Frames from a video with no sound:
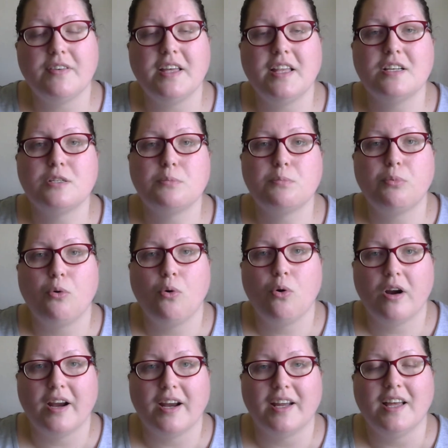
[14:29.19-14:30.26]
It is
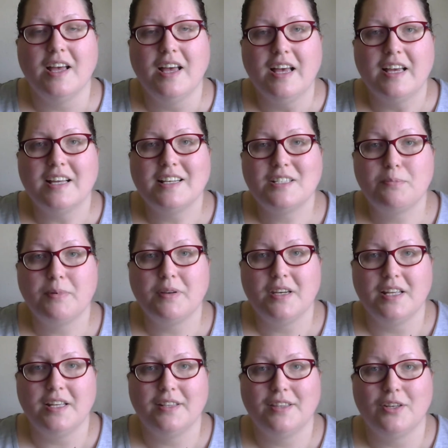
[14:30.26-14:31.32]
boring. It's
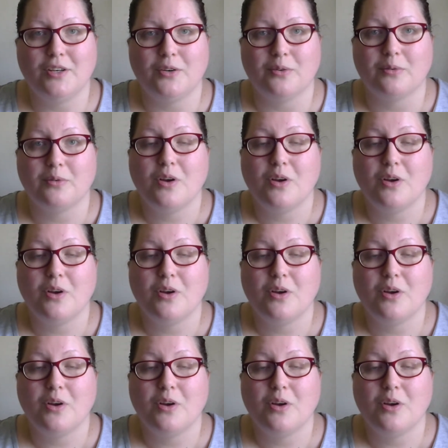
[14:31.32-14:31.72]
beneath you.